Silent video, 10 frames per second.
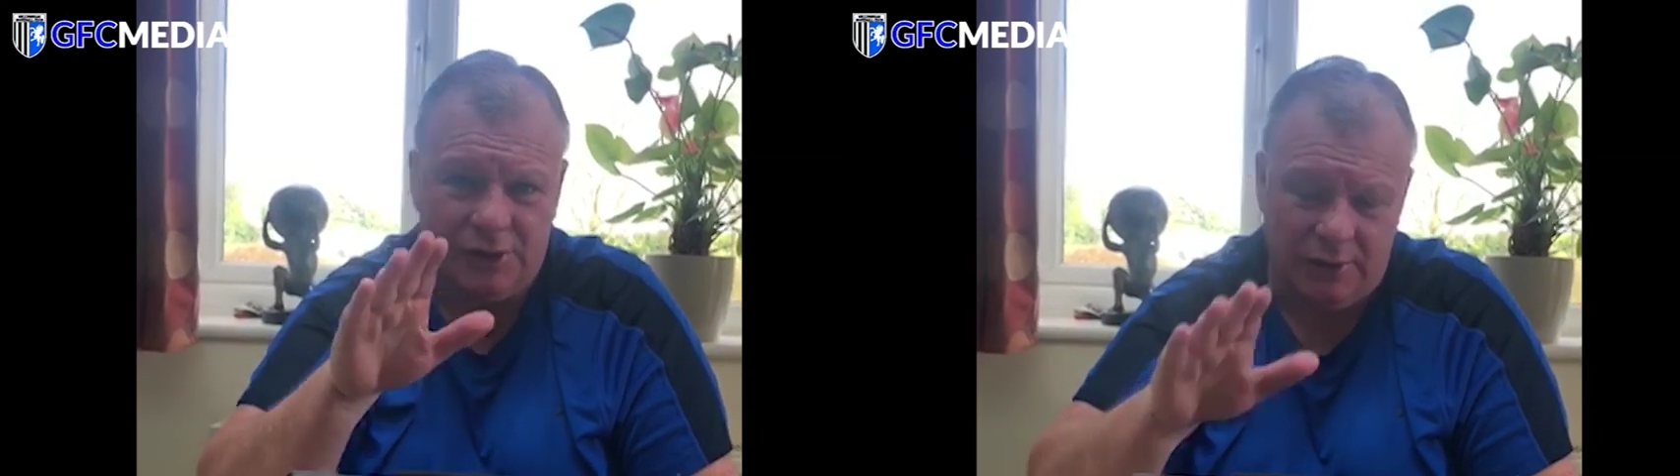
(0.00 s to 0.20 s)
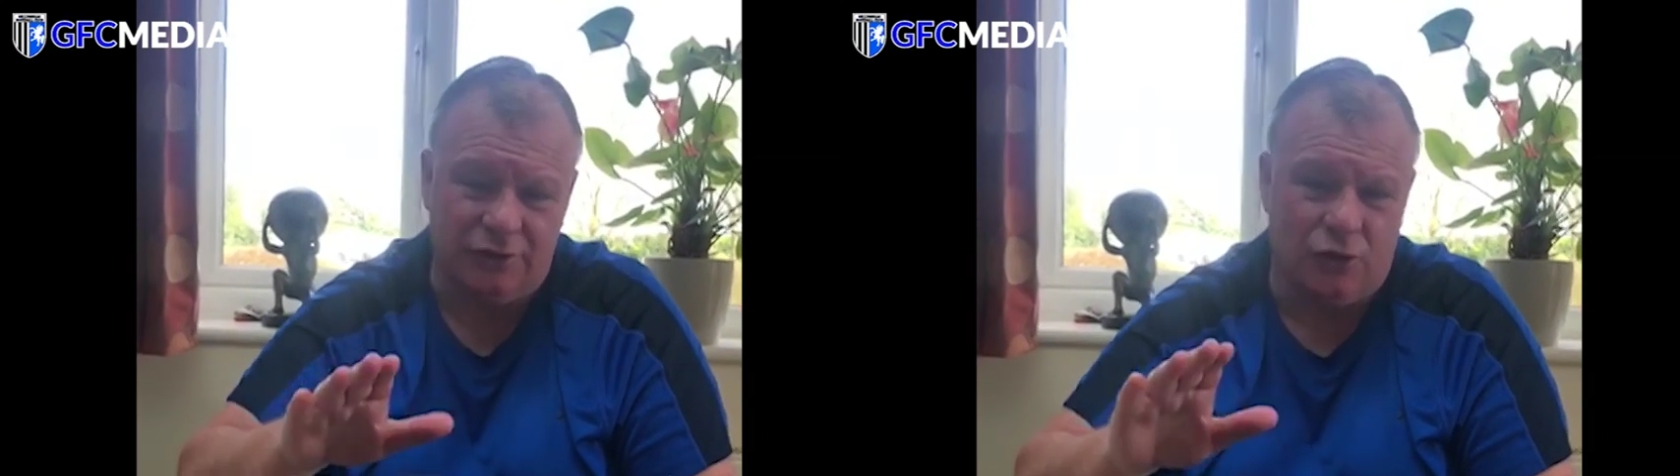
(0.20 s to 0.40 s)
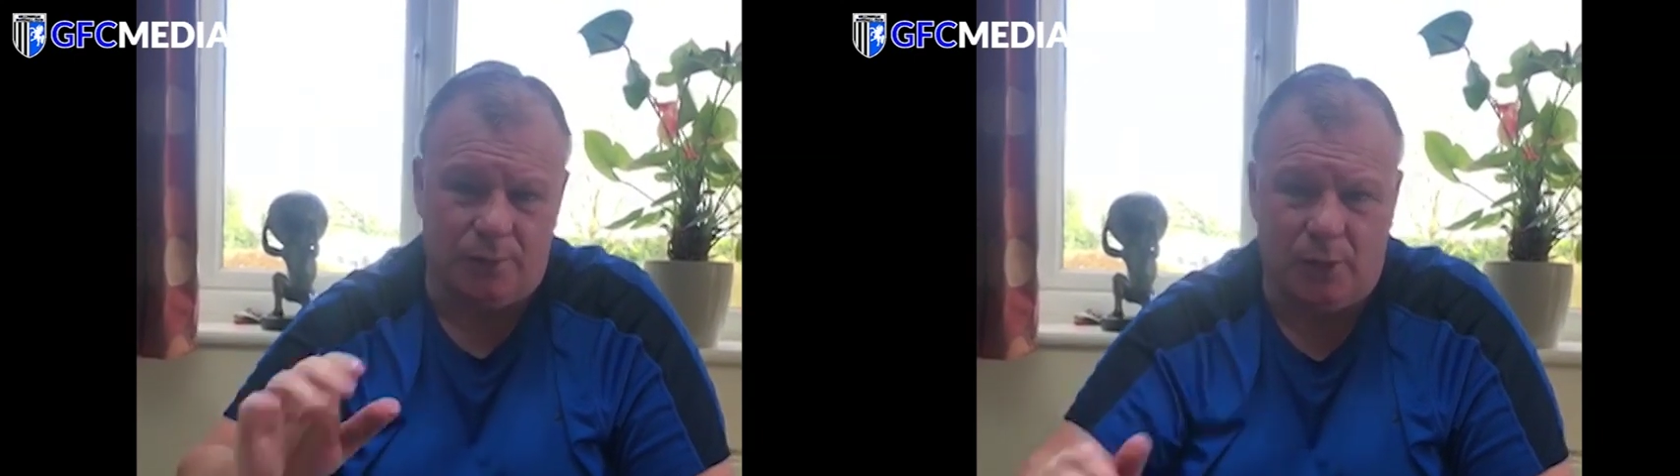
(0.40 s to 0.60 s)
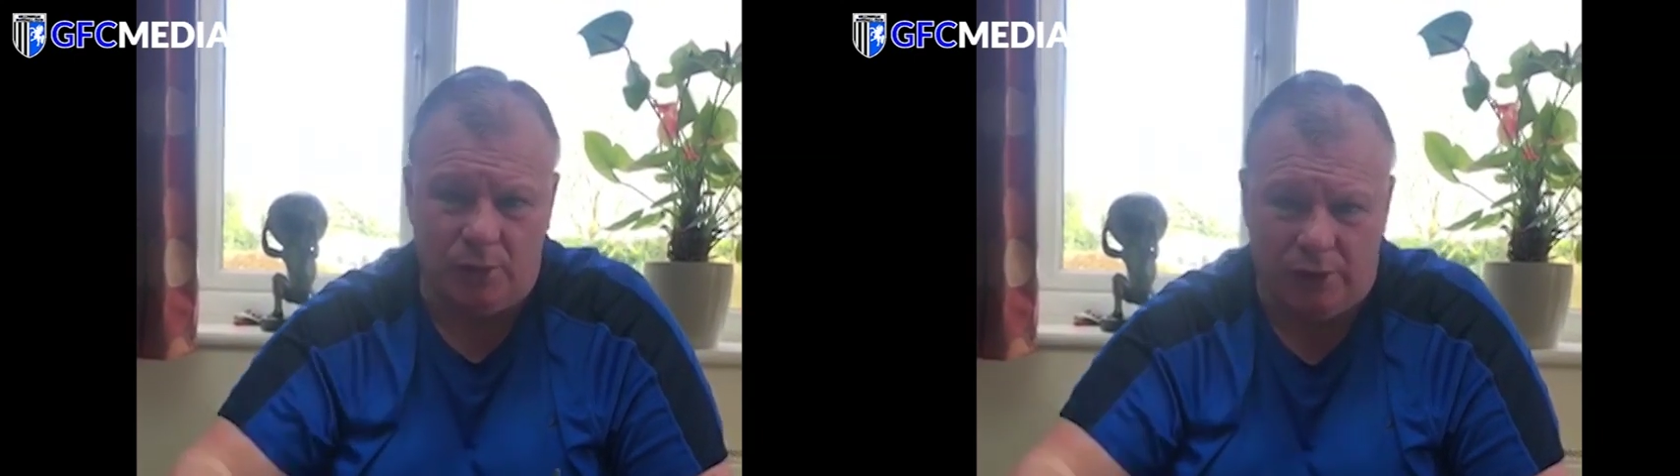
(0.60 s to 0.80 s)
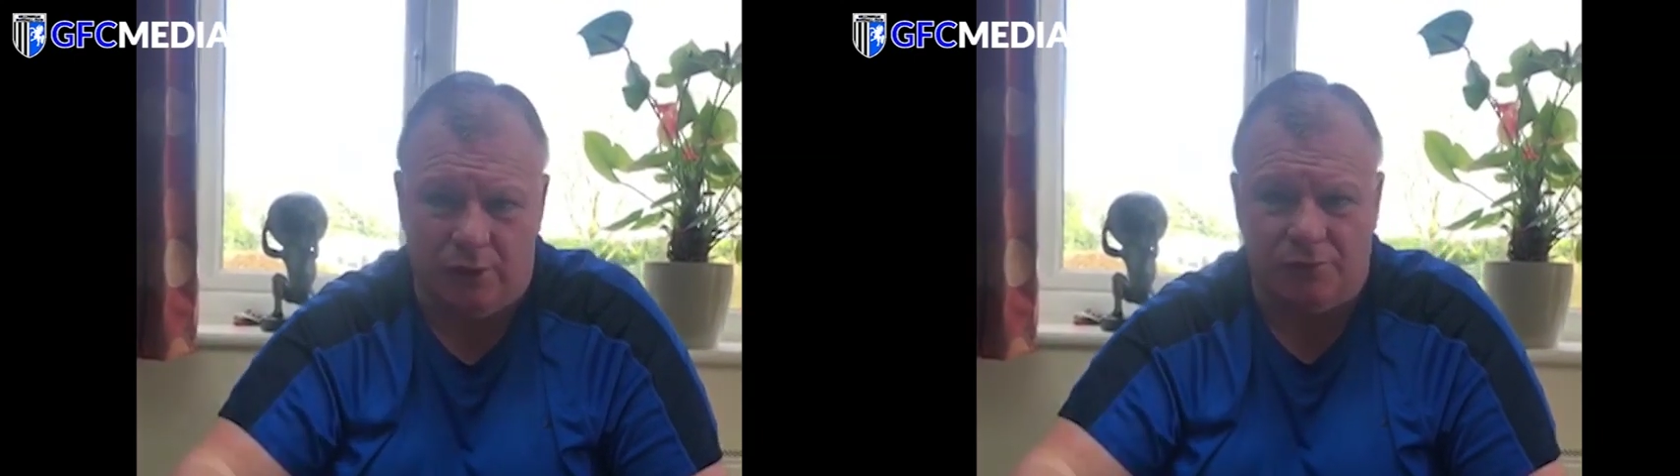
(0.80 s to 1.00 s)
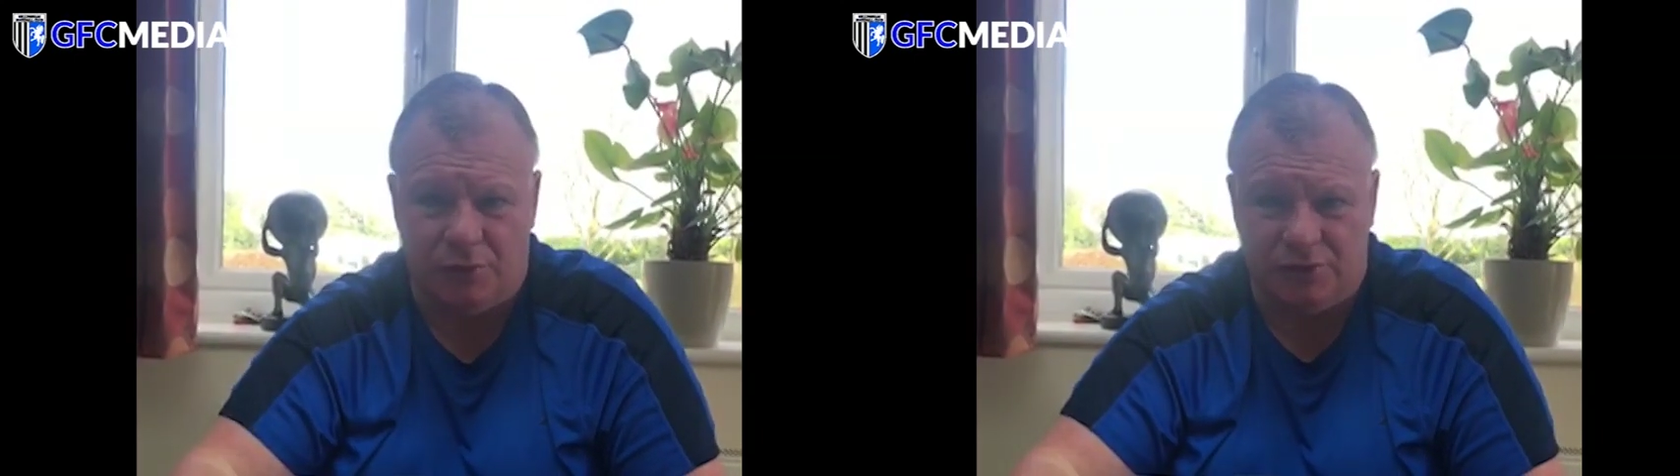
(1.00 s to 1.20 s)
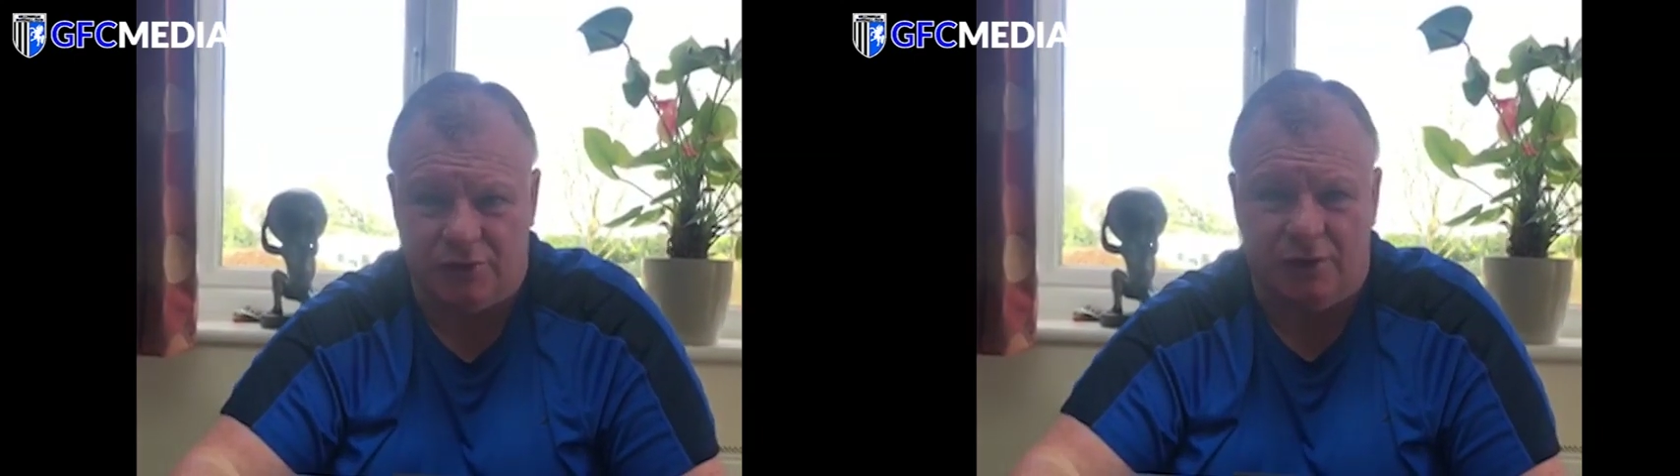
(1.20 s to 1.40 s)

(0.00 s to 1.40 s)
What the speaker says: Let's hope all the loved ones that